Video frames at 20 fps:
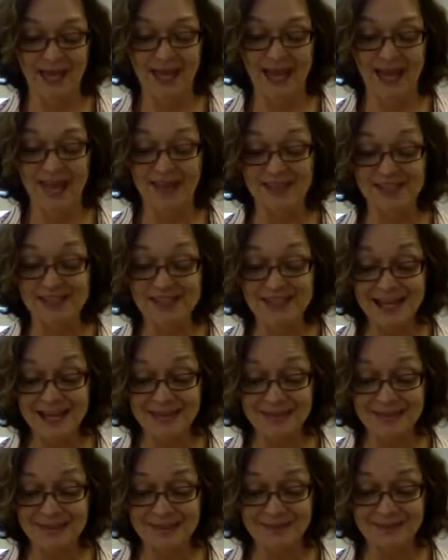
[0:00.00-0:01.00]
And the
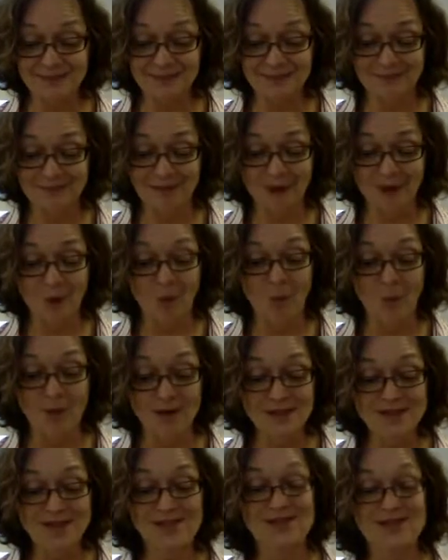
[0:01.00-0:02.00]
Saints,
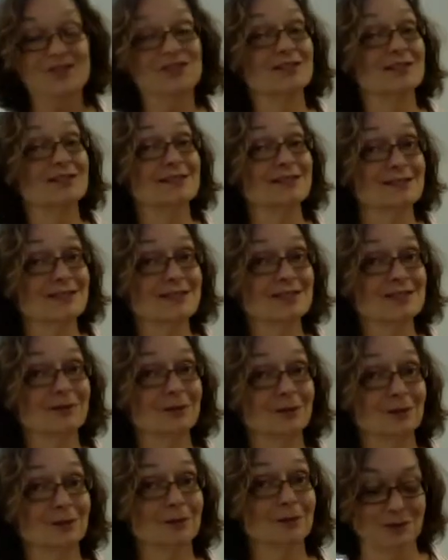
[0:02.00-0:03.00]
once such consistent
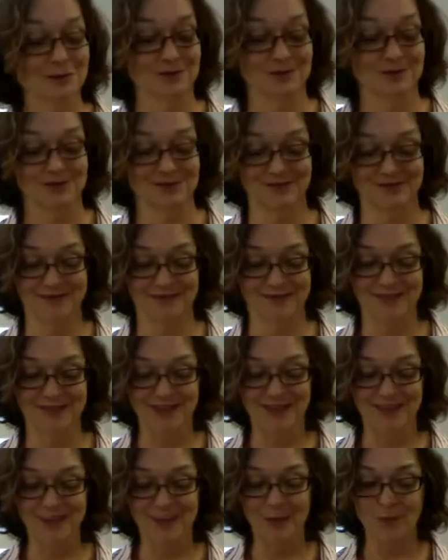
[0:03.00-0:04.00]
losers,
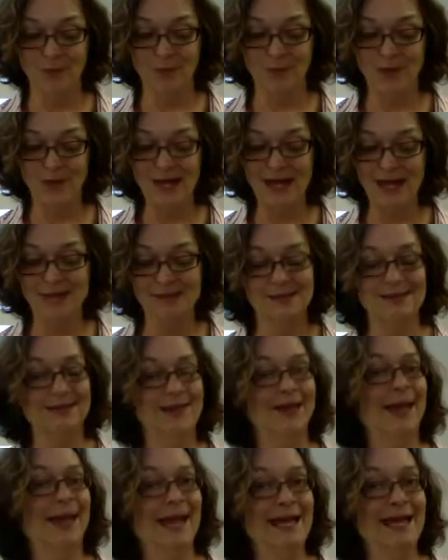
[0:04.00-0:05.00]
they were known as the
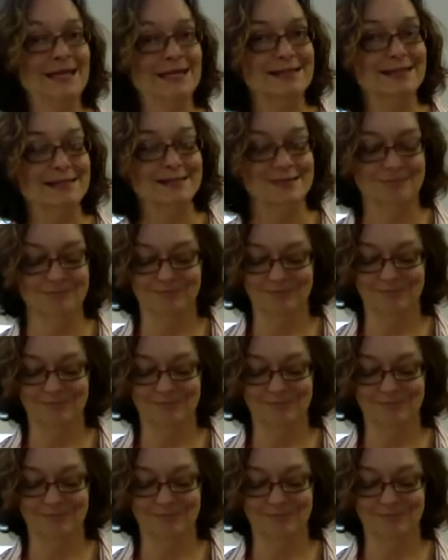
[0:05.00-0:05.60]
Aints,